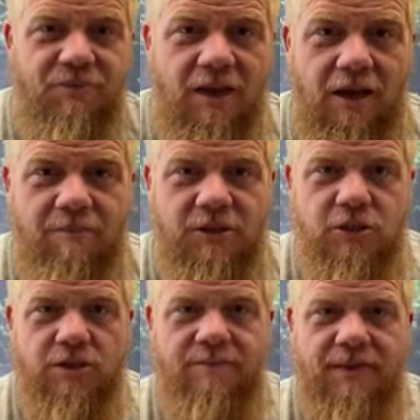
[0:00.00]
Um,
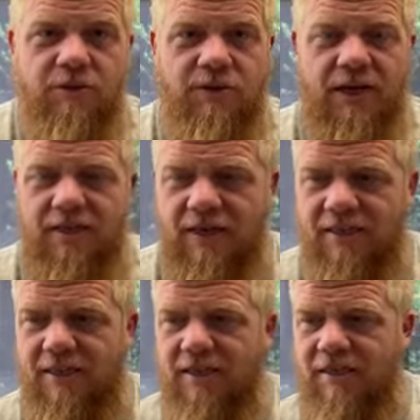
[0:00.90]
so let me go ahead
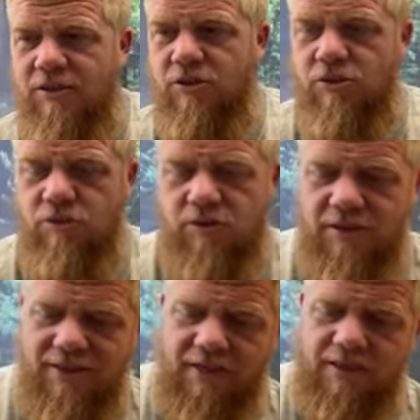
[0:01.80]
and get into
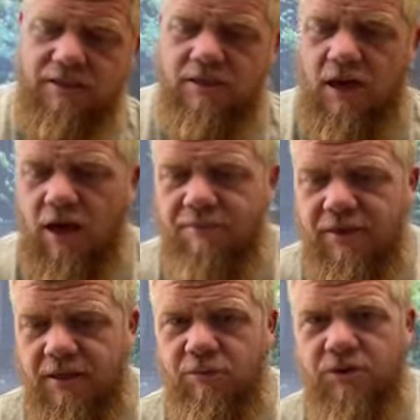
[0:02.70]
today's
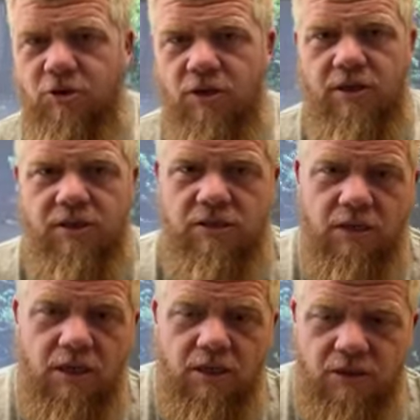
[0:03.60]
topic, which
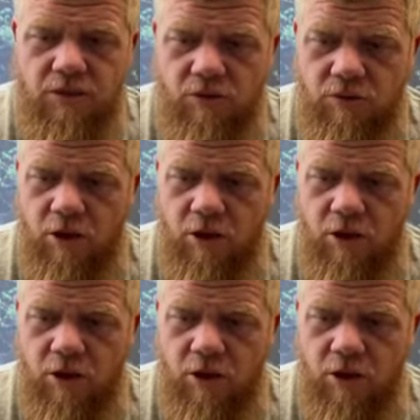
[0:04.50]
is, you know,